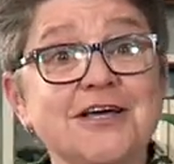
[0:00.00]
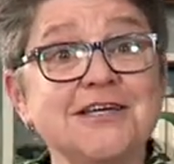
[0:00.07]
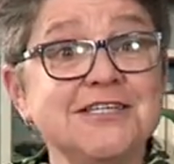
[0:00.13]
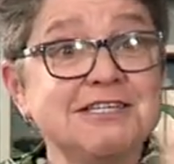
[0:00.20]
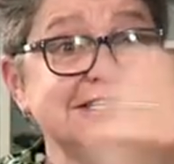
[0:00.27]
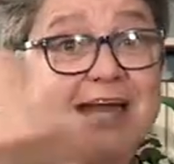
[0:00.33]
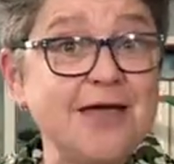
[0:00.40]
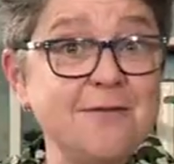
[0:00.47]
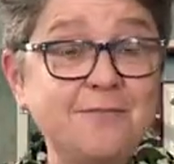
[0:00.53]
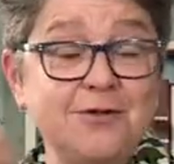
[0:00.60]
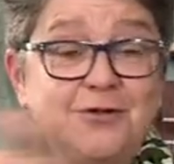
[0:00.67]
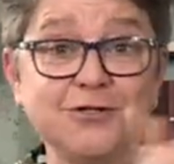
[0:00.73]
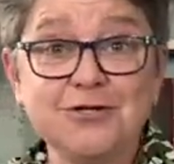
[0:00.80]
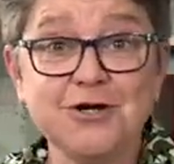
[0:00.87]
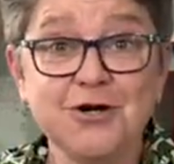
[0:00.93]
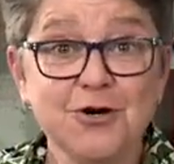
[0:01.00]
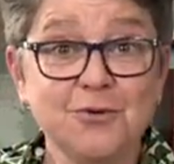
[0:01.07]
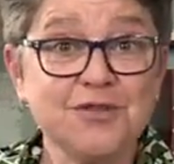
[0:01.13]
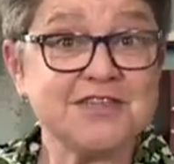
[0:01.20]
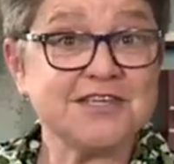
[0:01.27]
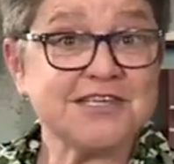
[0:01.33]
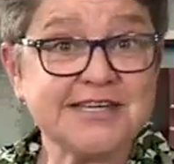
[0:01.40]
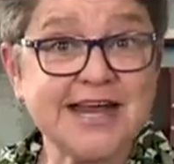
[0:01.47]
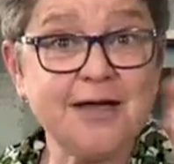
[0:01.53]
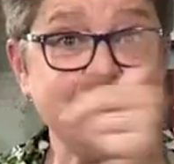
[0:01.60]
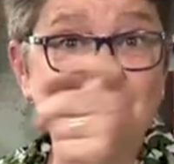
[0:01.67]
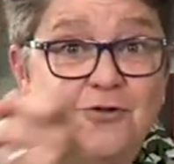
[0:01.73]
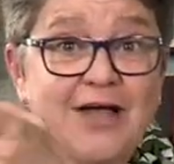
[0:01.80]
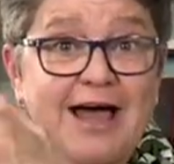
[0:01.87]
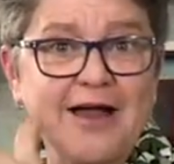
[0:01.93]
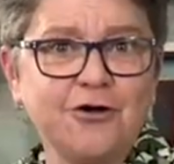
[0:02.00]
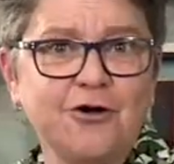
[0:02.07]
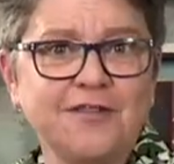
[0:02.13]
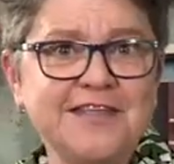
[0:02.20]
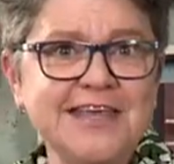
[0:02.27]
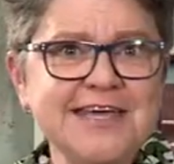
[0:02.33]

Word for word: stapled with a staple gun on the